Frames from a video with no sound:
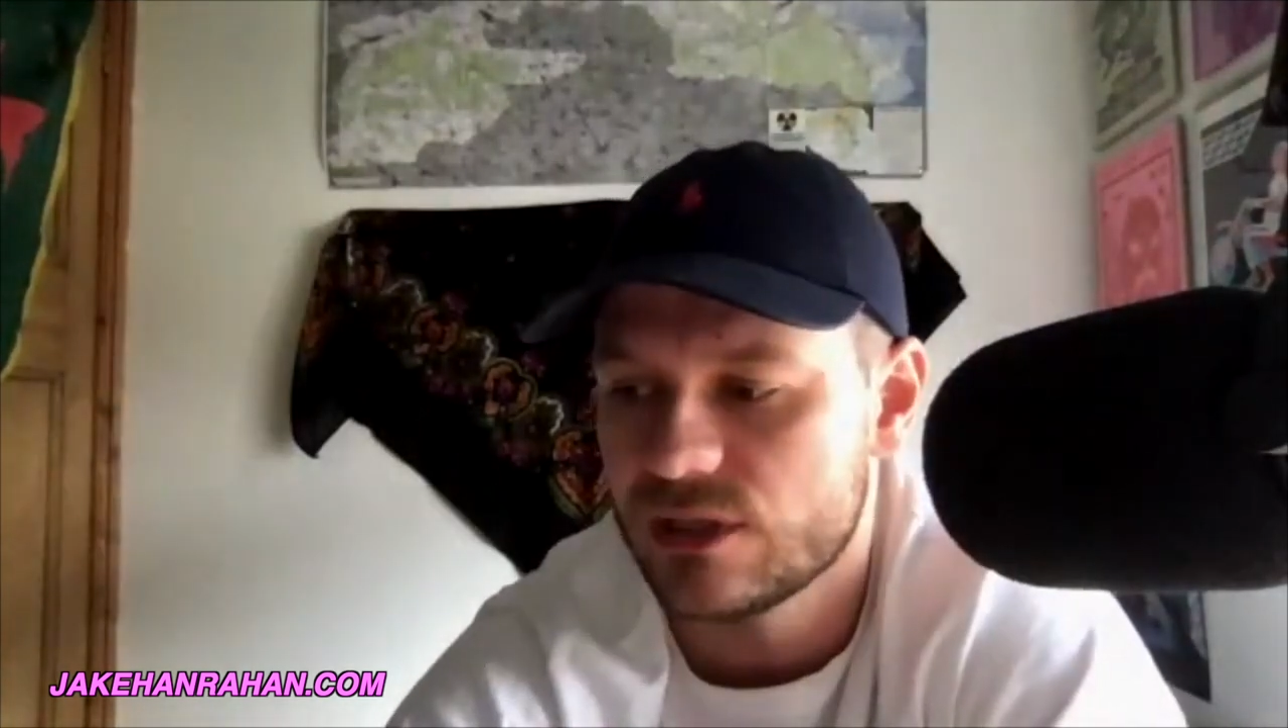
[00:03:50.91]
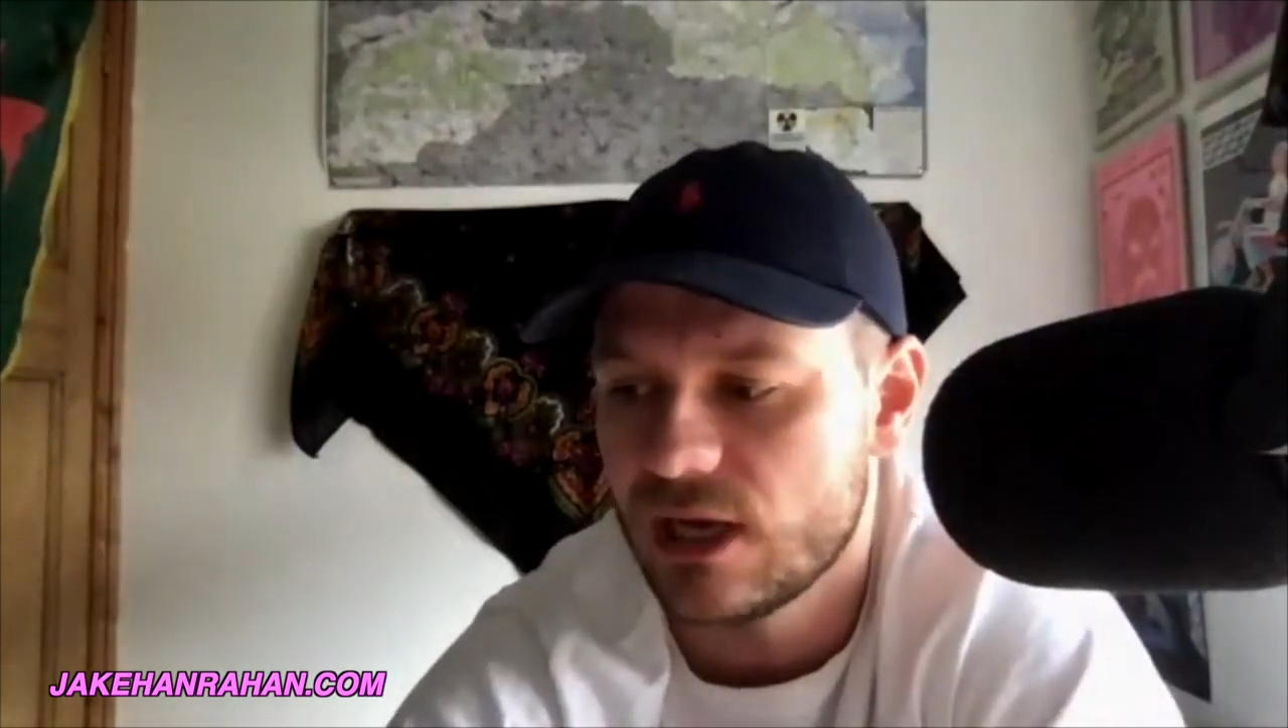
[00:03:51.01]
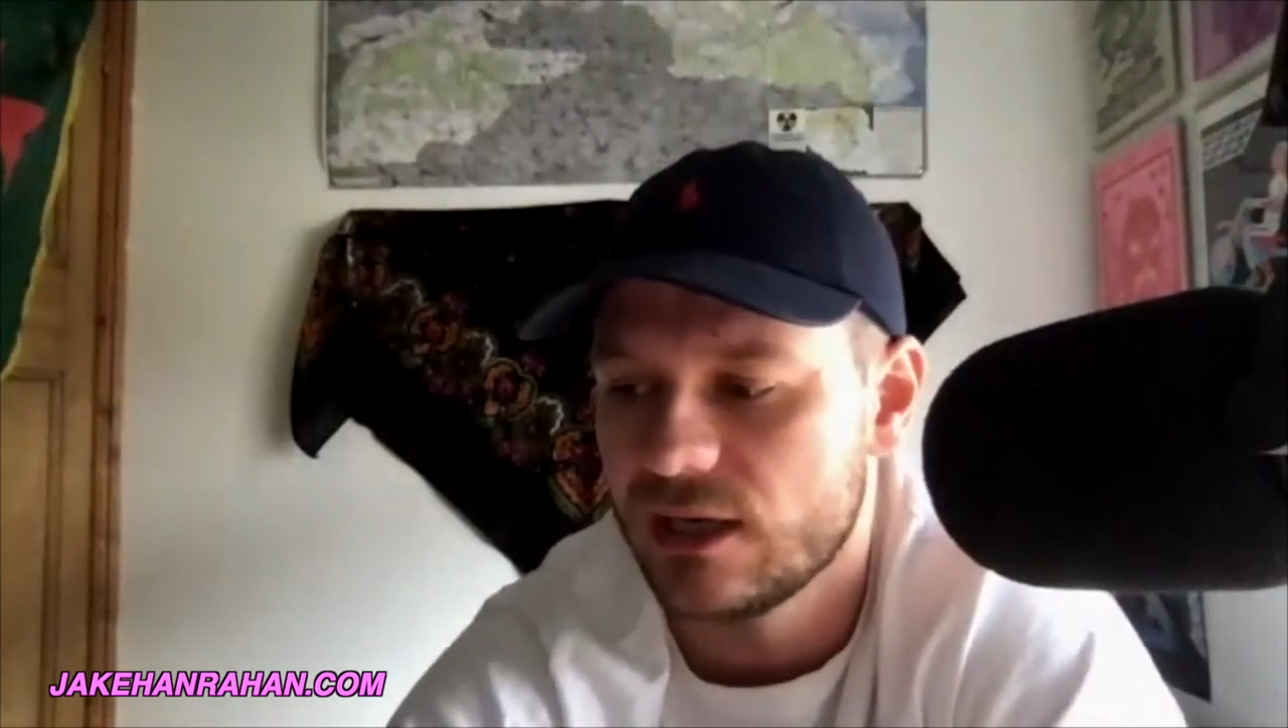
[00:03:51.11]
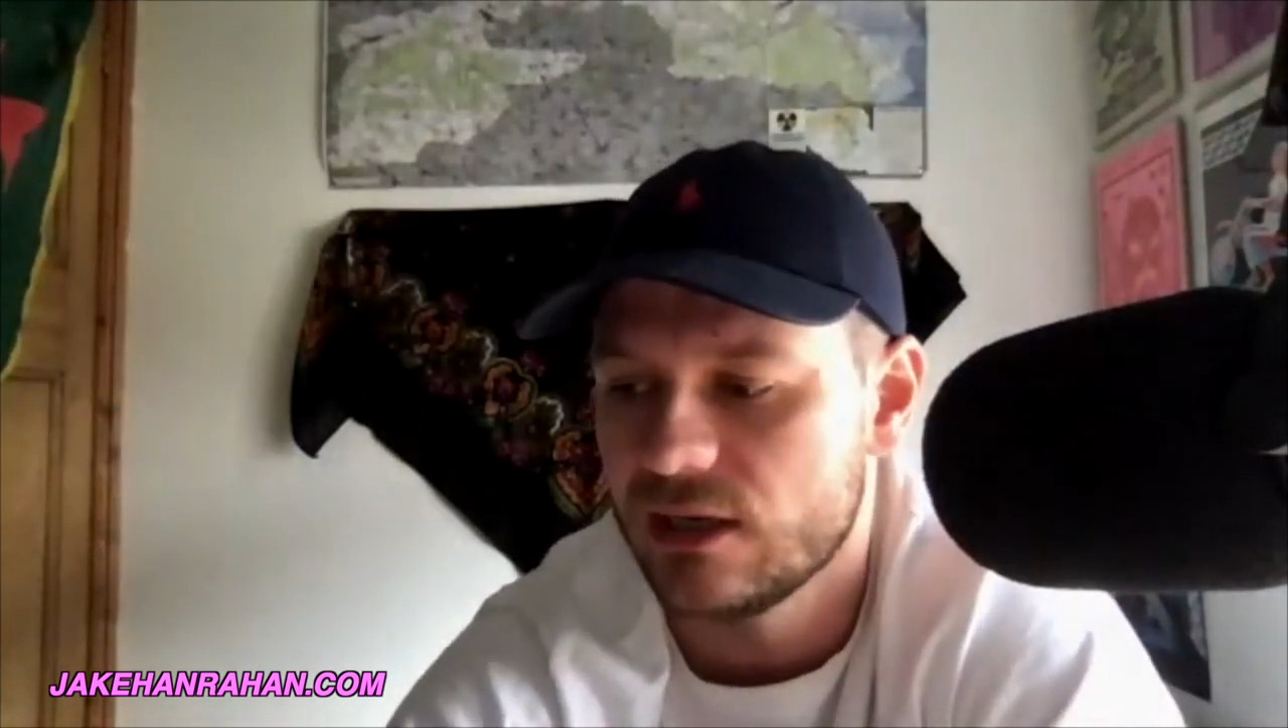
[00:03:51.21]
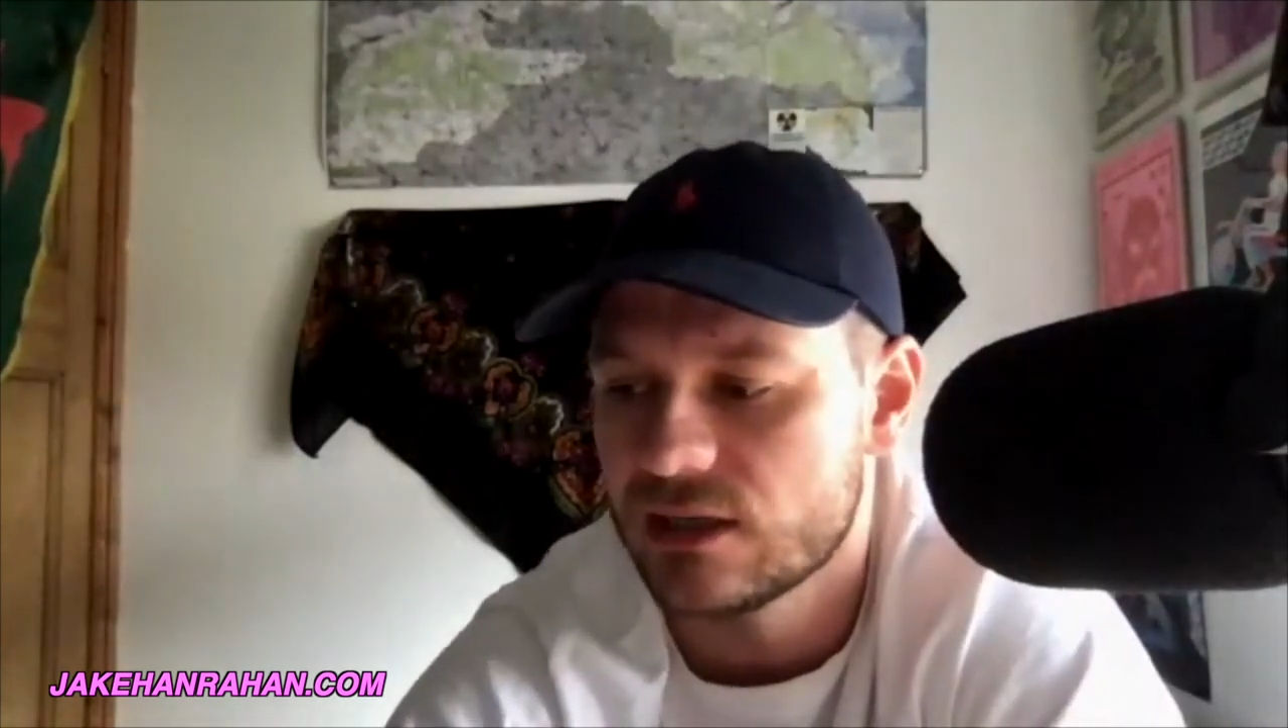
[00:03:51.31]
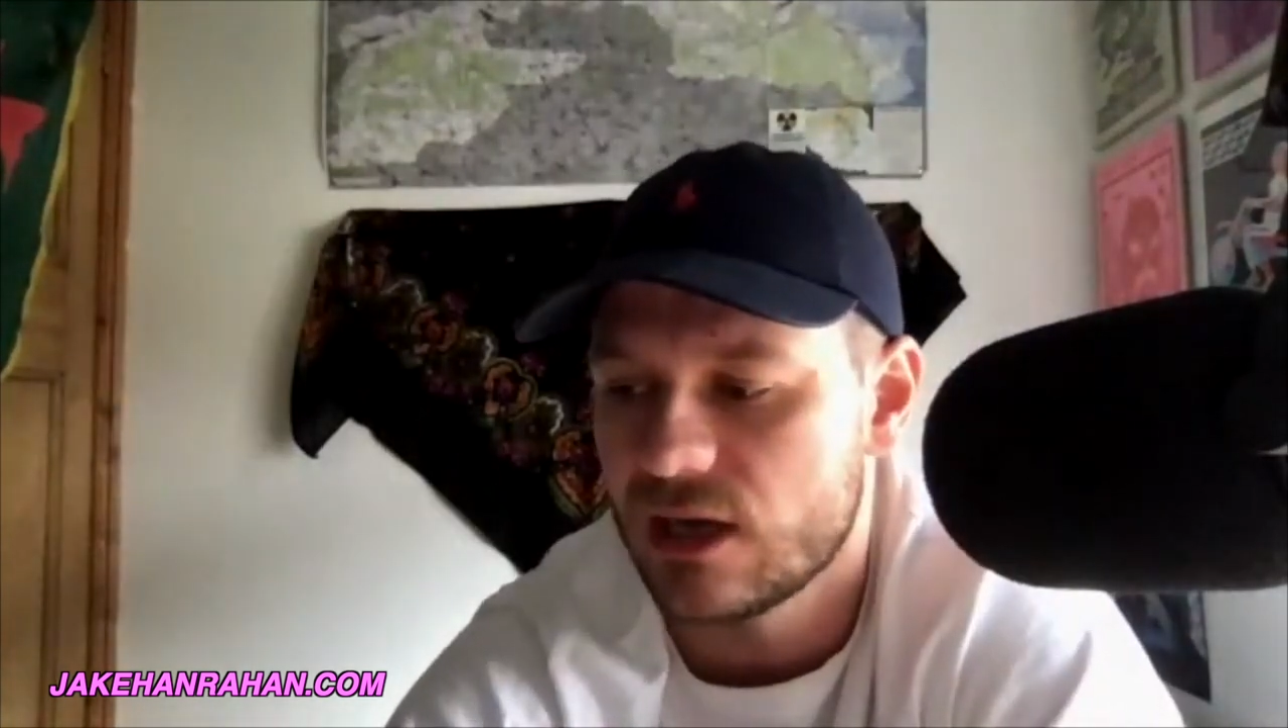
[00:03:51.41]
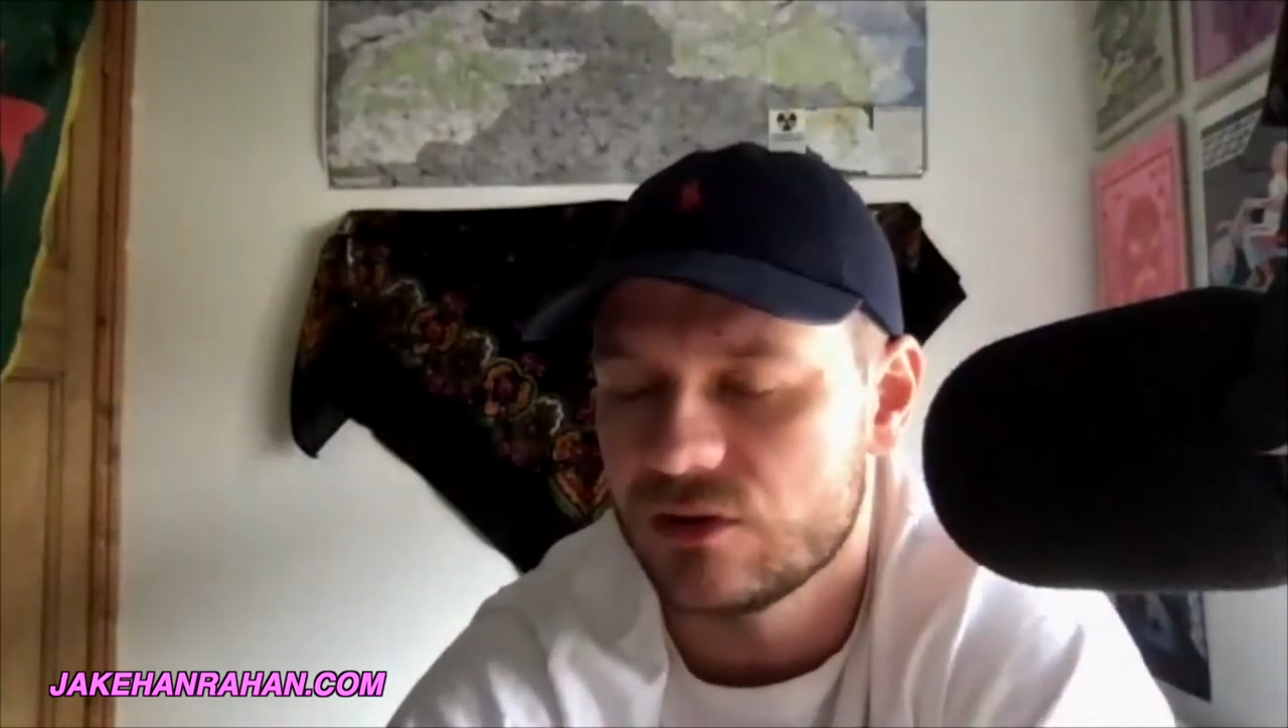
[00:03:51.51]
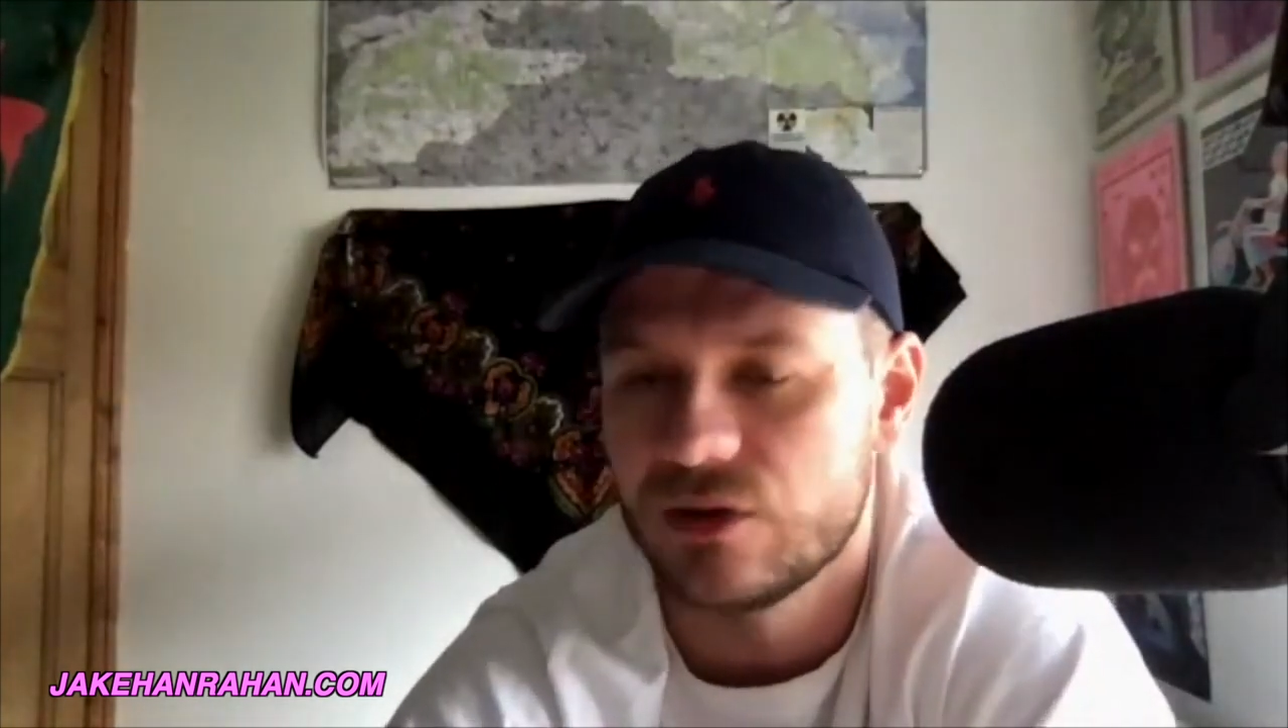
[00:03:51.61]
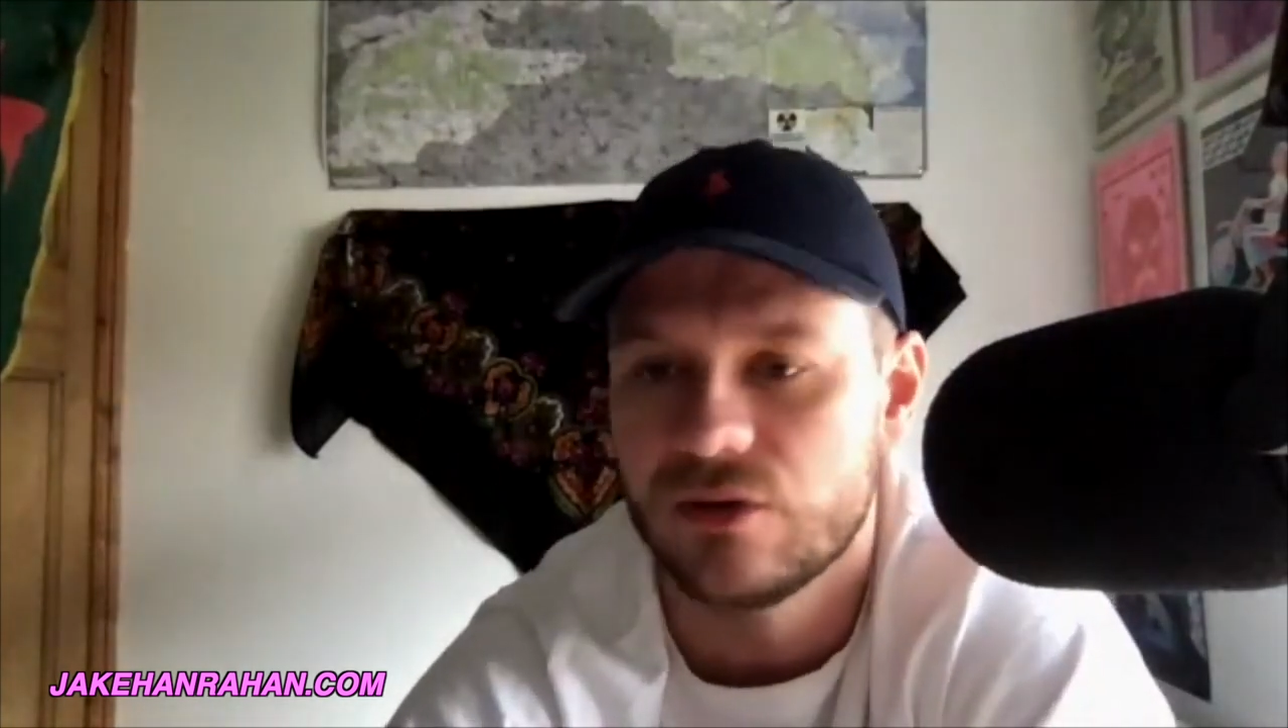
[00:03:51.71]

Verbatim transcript: telling us how to